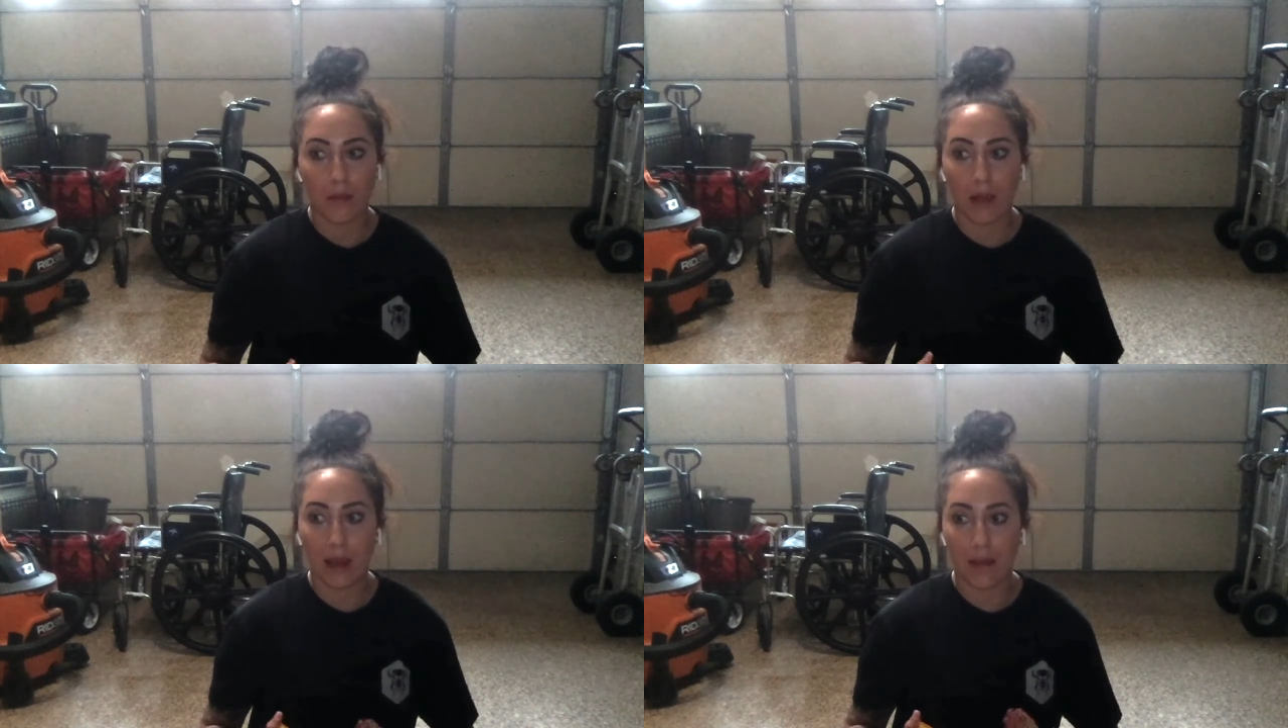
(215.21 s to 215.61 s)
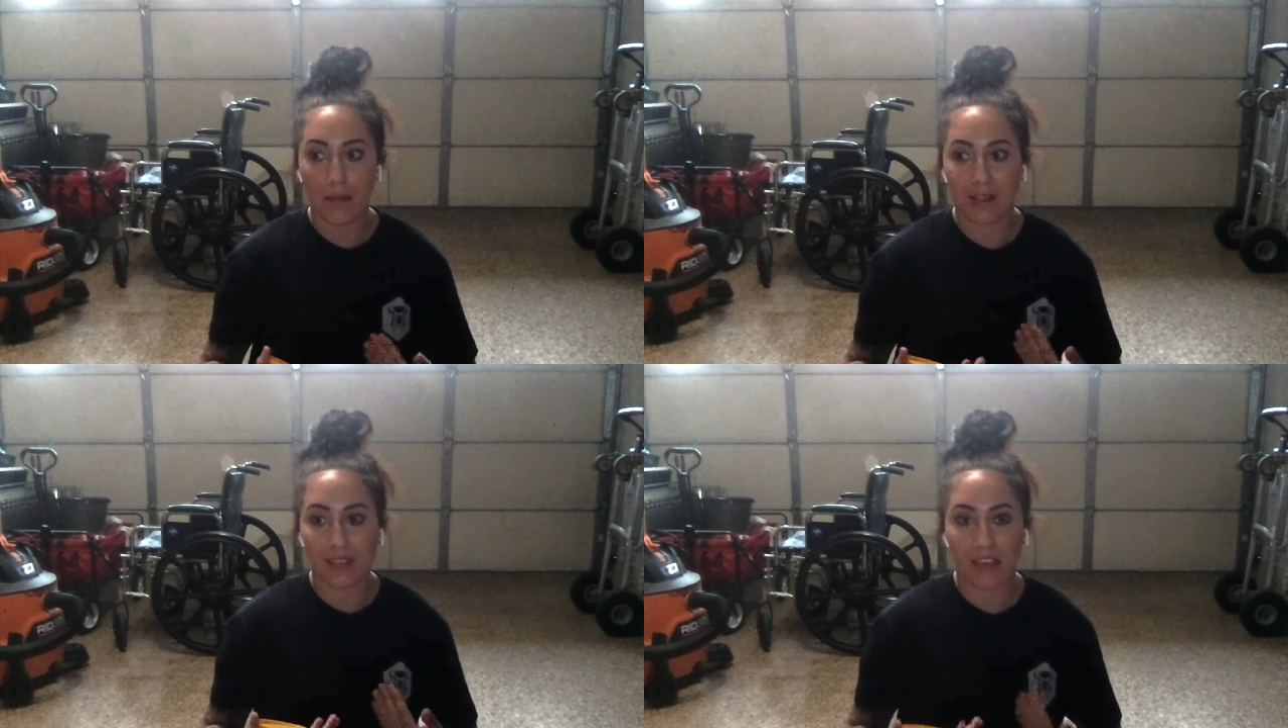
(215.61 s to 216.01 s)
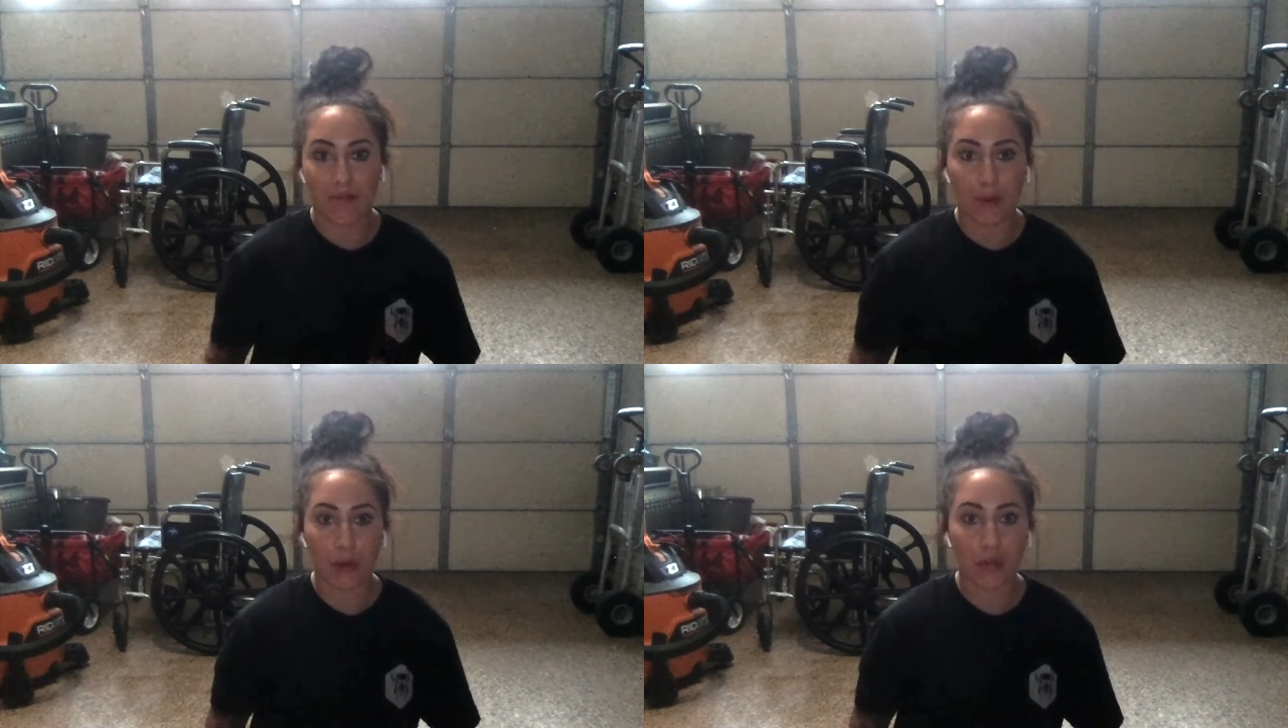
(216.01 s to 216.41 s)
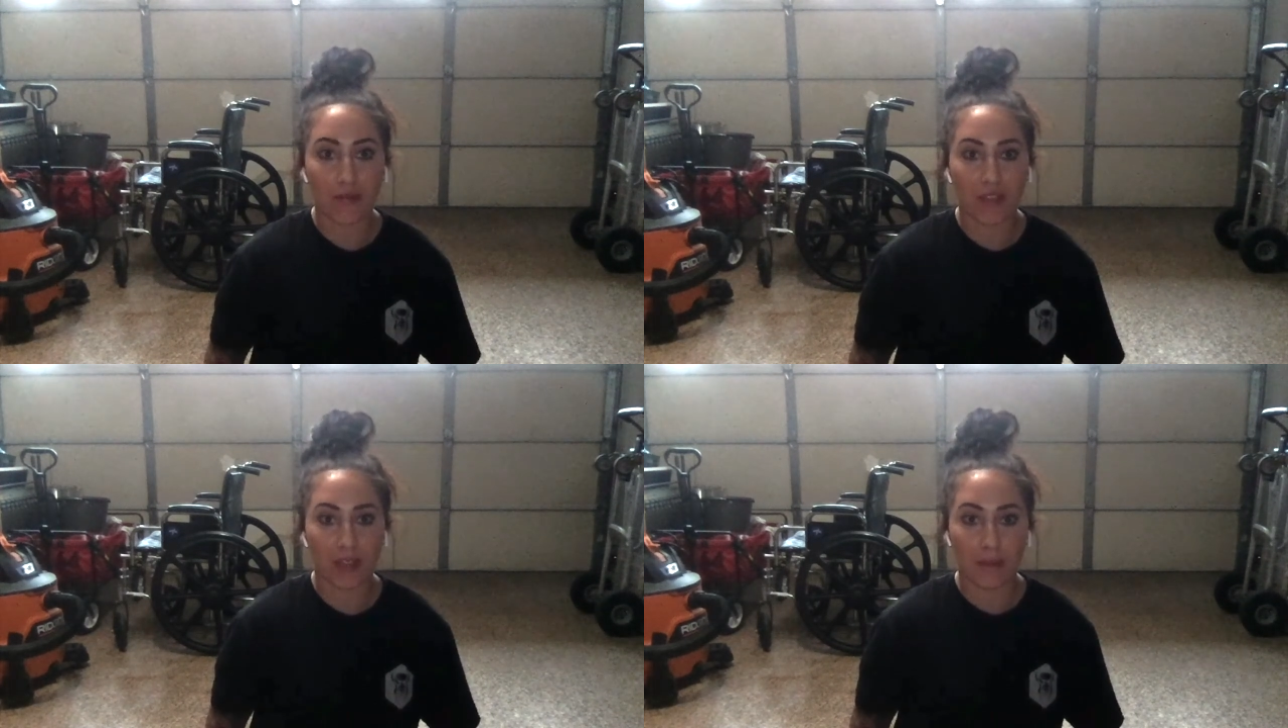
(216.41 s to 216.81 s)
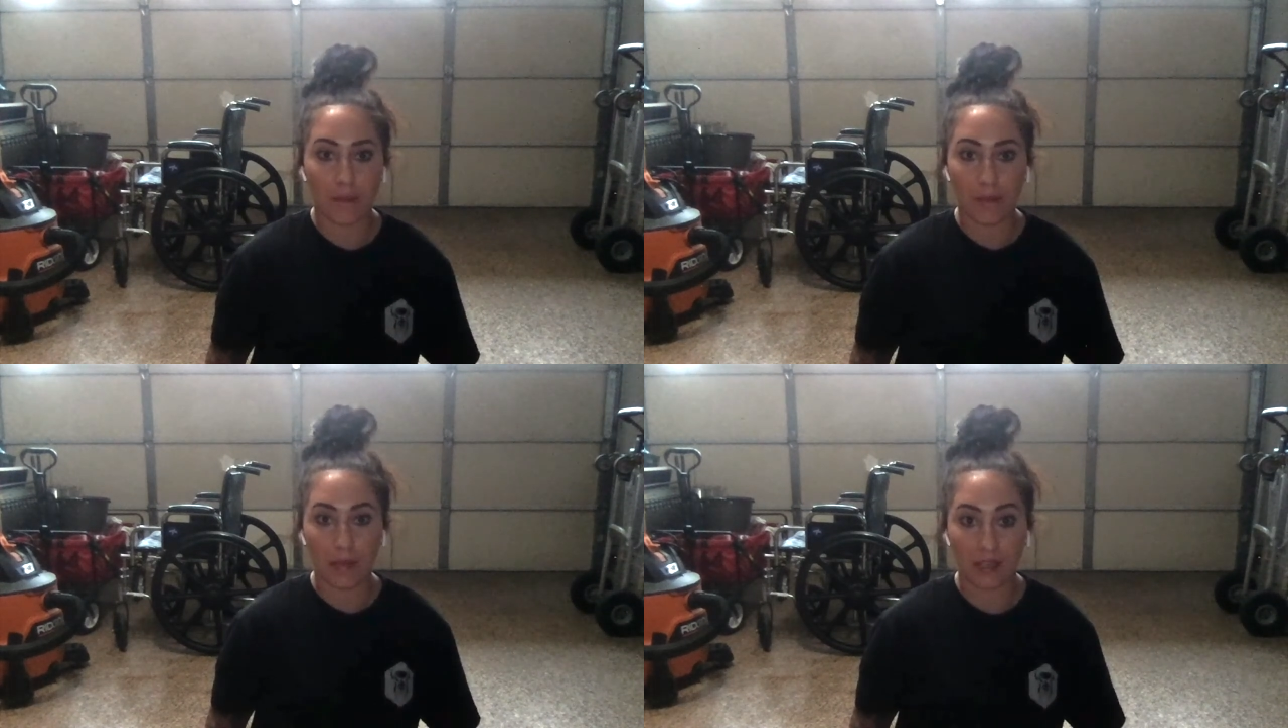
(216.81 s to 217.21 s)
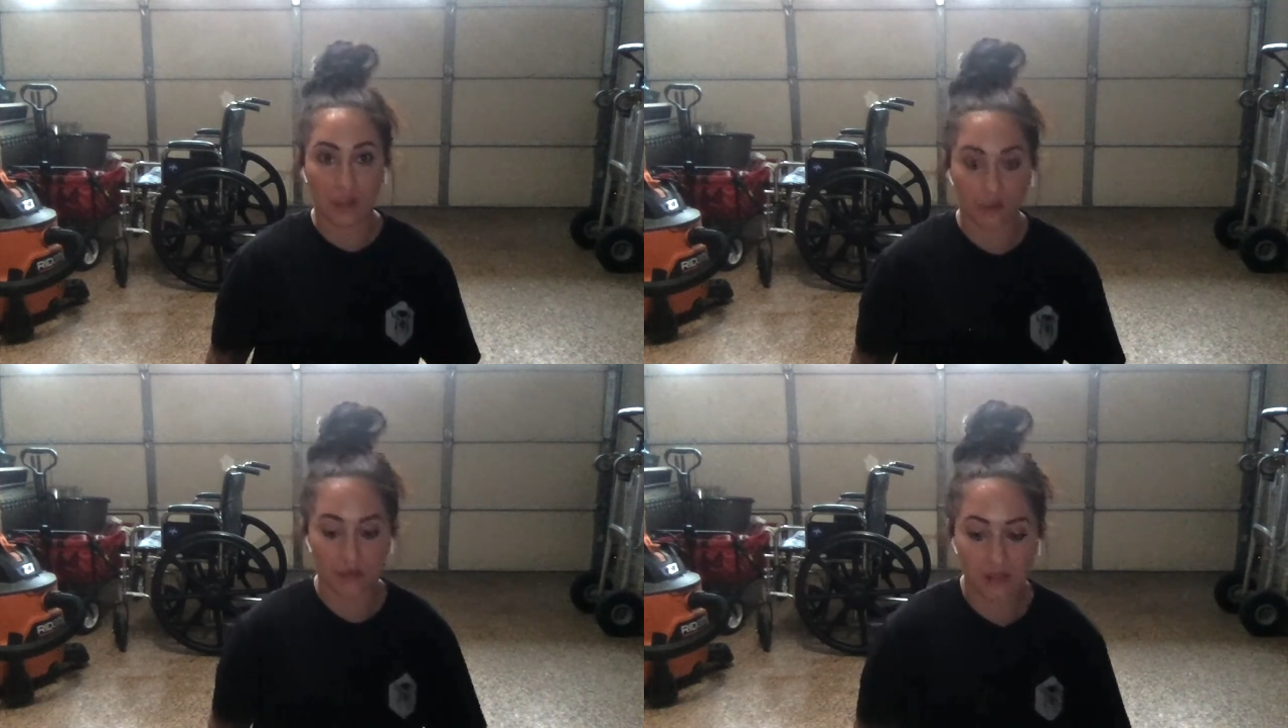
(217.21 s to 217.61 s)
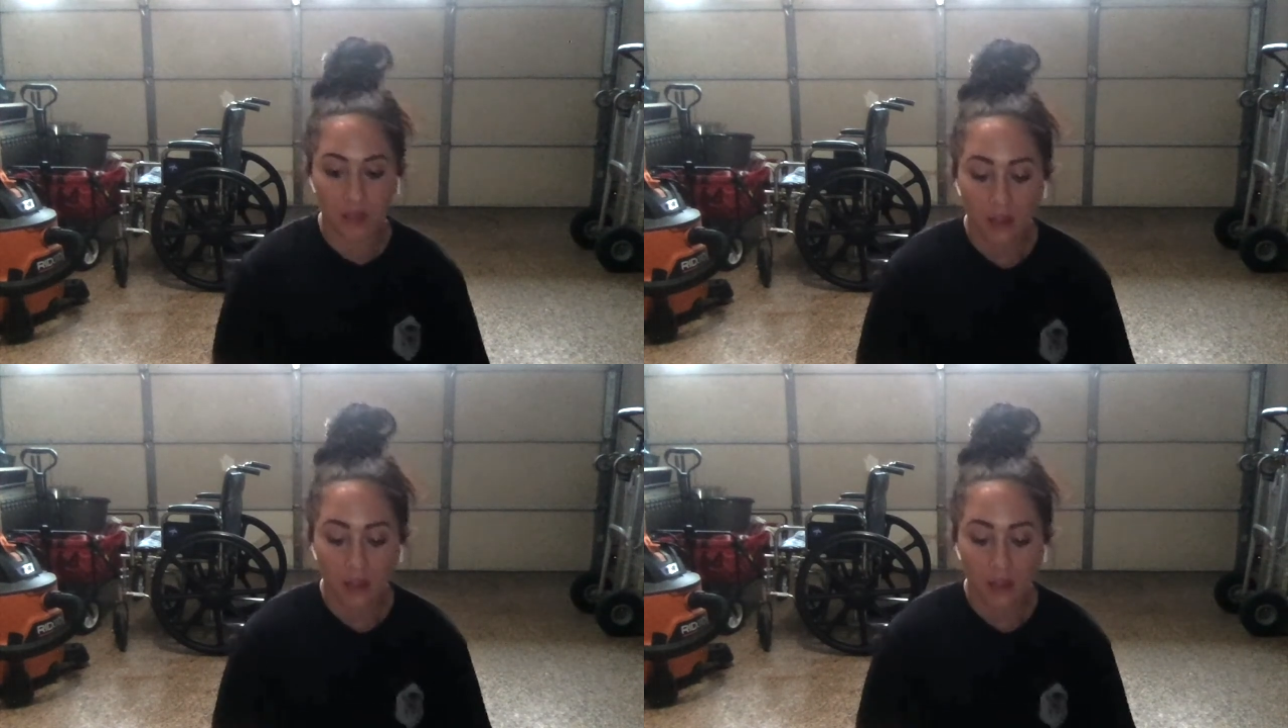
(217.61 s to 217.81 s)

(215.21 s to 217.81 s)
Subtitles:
Let's have both feet be used.